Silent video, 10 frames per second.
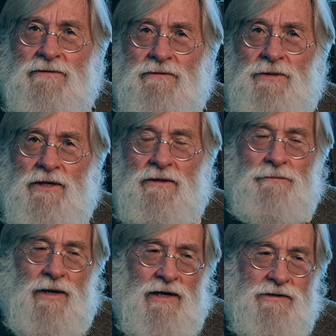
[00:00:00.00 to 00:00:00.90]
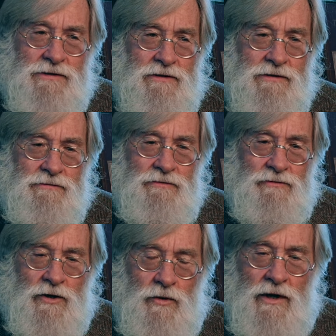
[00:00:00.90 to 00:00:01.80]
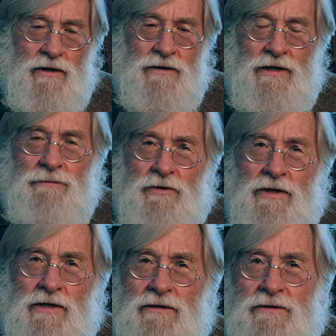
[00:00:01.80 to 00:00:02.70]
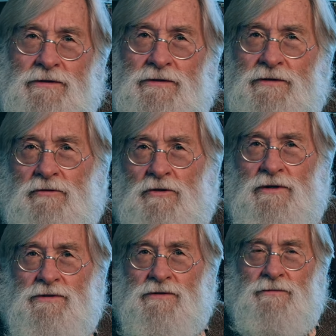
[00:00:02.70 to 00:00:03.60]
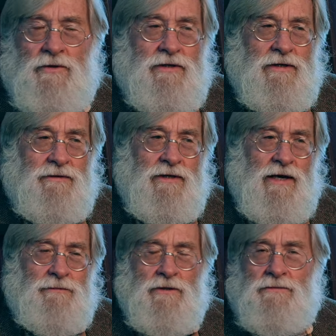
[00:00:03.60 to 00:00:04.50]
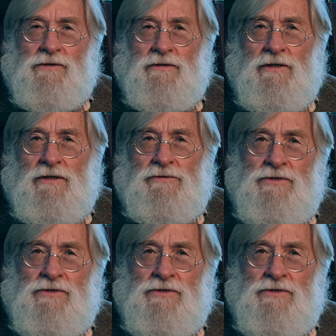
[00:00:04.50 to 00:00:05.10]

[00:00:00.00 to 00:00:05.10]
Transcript: but the Paxtons required an upgrade into the into more ca the cadmiums uh,